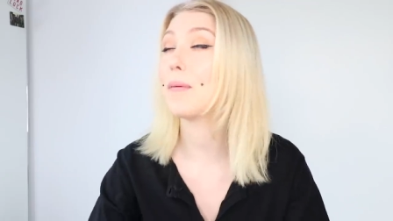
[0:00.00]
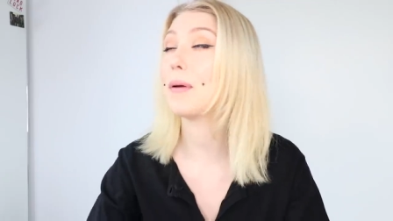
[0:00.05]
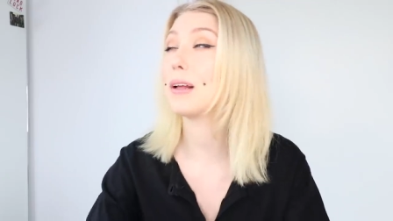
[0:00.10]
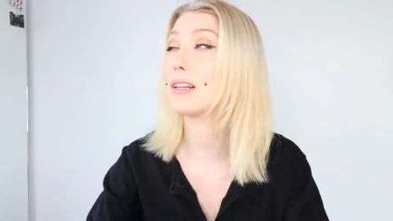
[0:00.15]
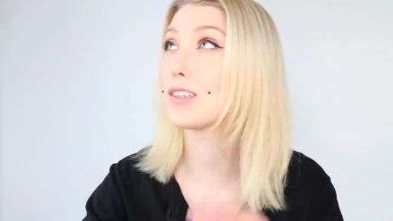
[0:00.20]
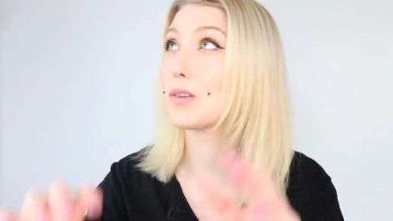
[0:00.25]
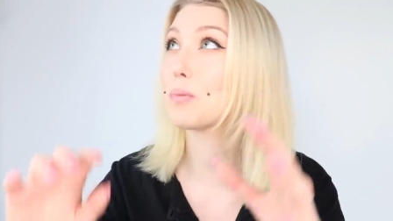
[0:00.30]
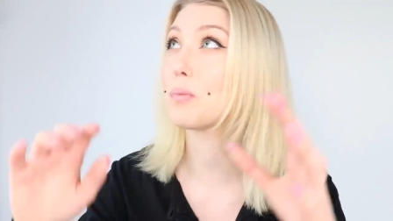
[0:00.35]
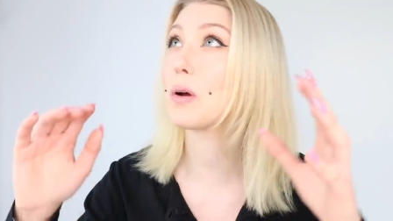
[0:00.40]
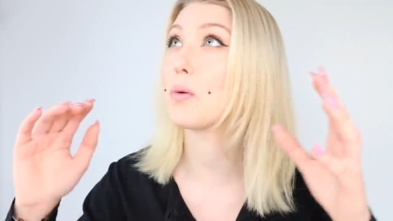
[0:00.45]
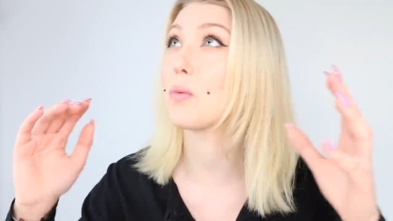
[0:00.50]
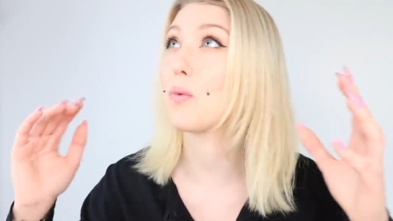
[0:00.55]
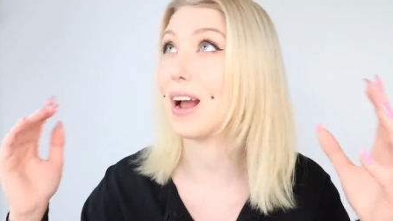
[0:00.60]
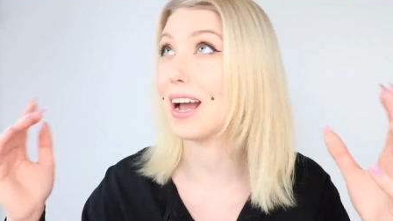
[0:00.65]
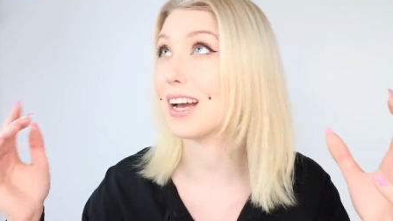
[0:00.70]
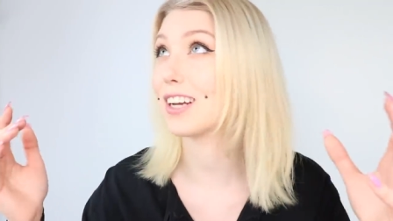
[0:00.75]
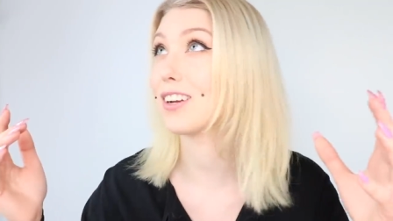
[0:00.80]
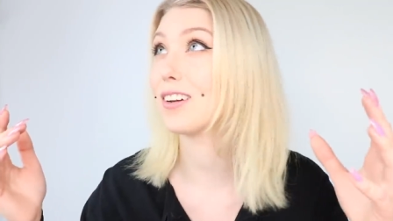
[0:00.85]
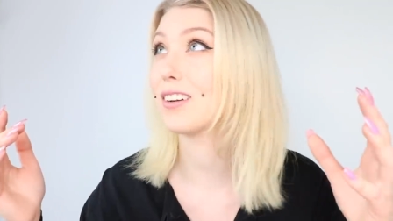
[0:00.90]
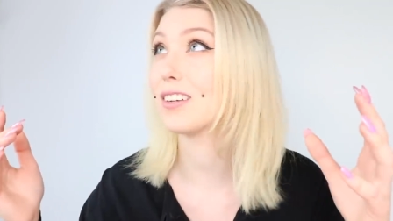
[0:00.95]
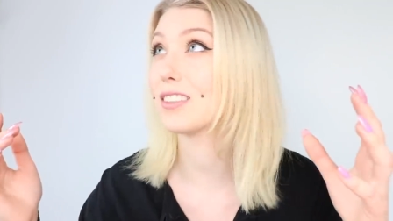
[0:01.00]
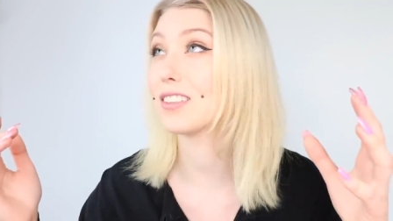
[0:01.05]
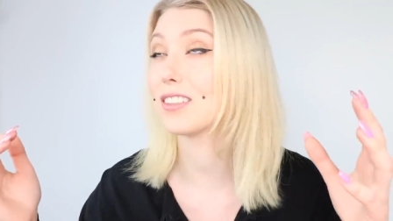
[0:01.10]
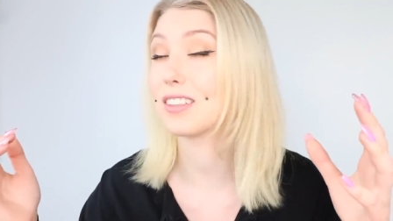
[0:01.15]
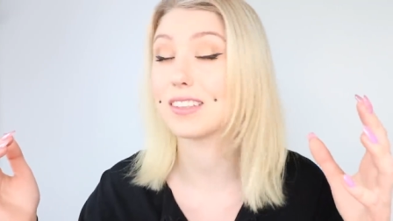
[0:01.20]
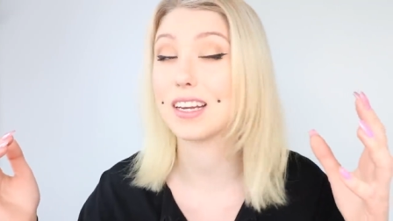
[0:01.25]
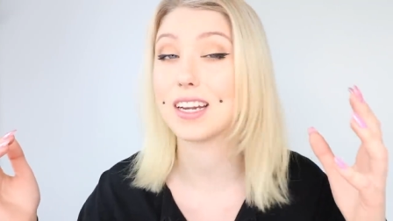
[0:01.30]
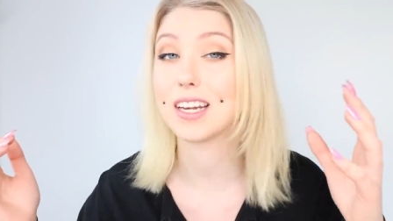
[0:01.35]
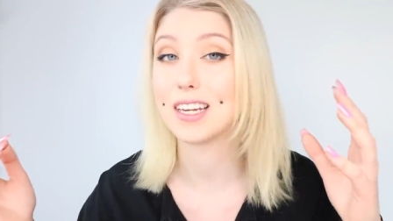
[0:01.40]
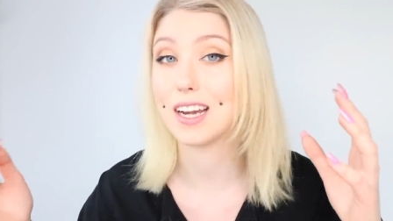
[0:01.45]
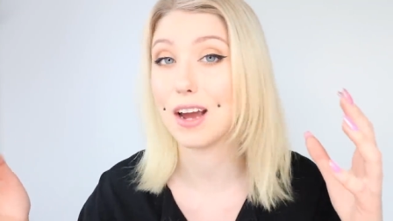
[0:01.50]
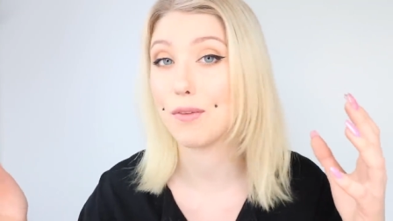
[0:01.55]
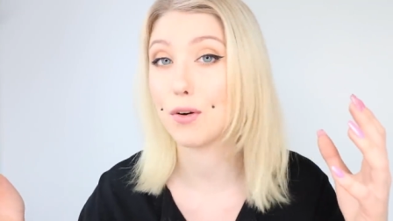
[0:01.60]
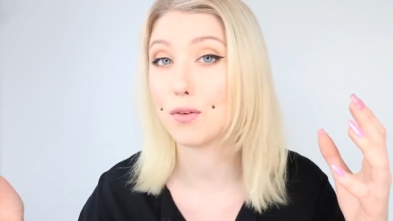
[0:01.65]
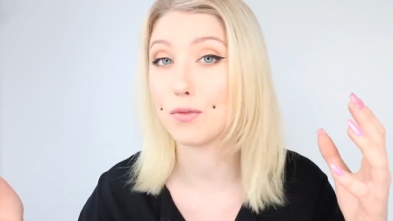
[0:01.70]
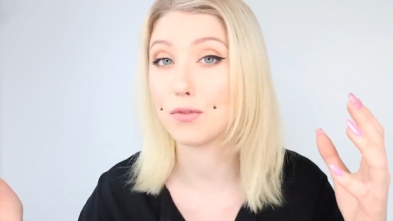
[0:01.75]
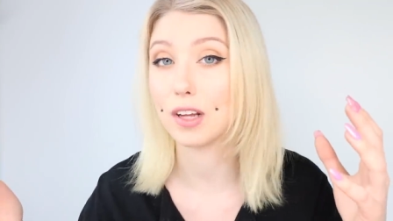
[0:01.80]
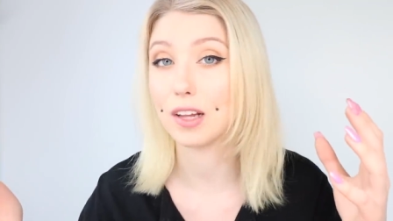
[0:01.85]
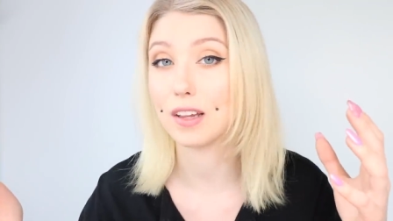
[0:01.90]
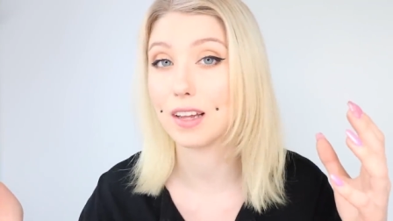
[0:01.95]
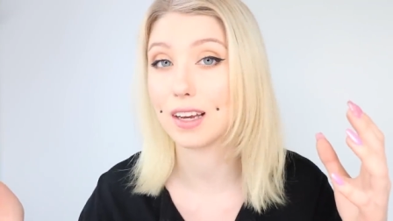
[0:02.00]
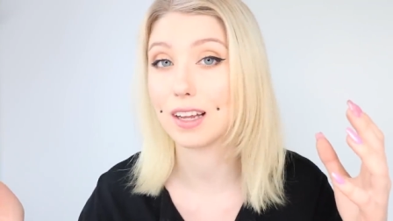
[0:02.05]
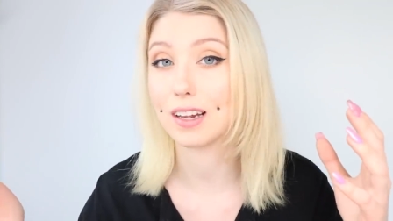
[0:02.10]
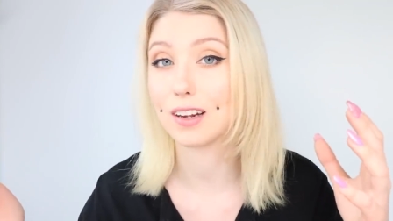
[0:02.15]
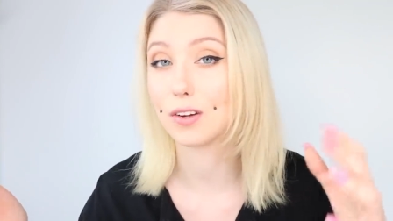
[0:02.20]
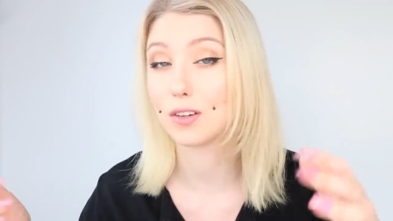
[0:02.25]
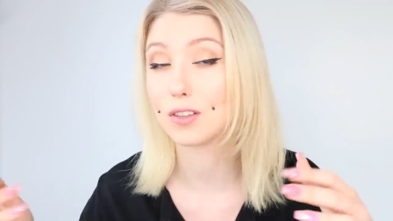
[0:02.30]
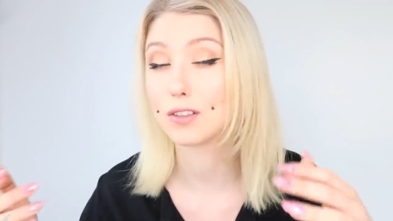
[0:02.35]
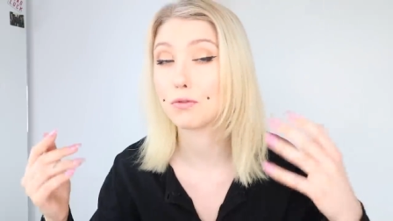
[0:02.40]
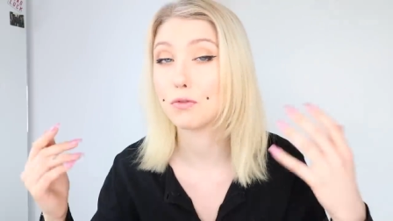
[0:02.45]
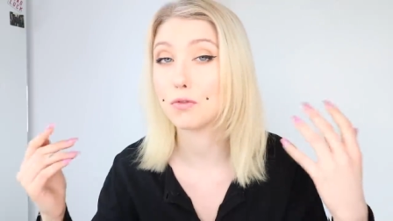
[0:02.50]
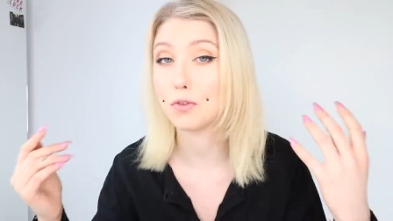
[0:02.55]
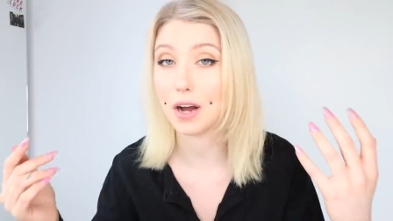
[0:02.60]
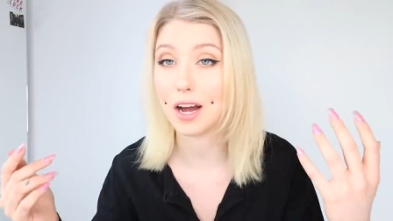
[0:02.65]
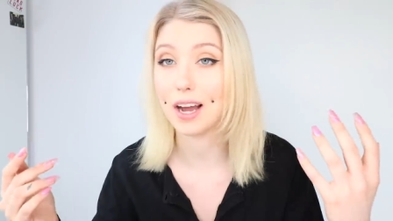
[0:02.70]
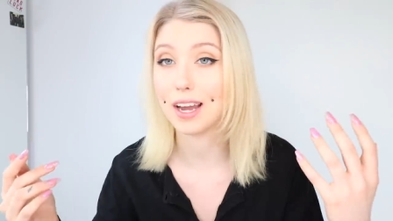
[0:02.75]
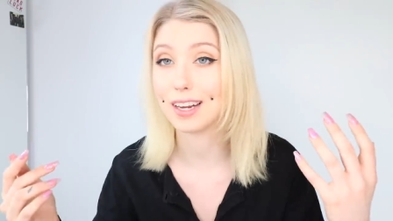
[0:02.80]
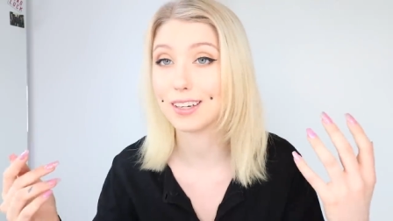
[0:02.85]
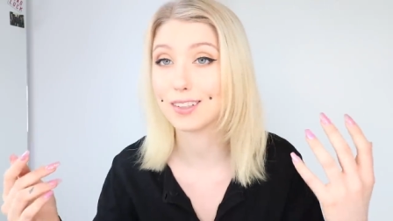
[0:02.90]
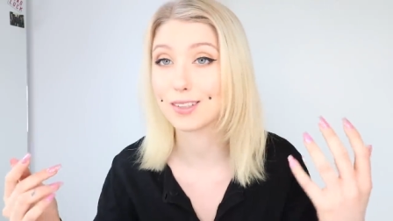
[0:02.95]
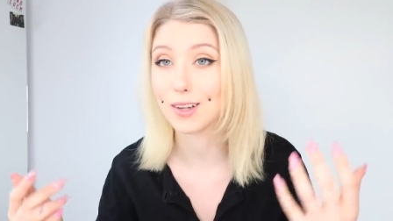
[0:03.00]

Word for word: it's miraculous because I never feel like it looks fine.